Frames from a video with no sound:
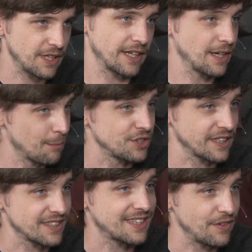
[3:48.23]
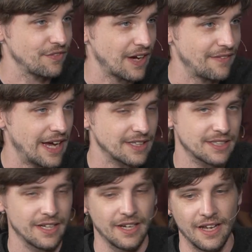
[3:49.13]
like numbers like the
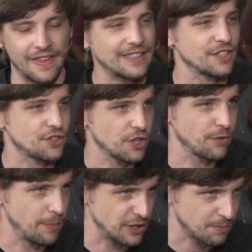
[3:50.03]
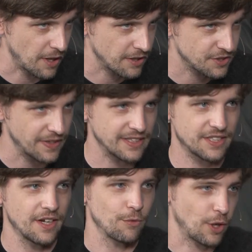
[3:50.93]
75X, that's a server benchmark. So that's okay.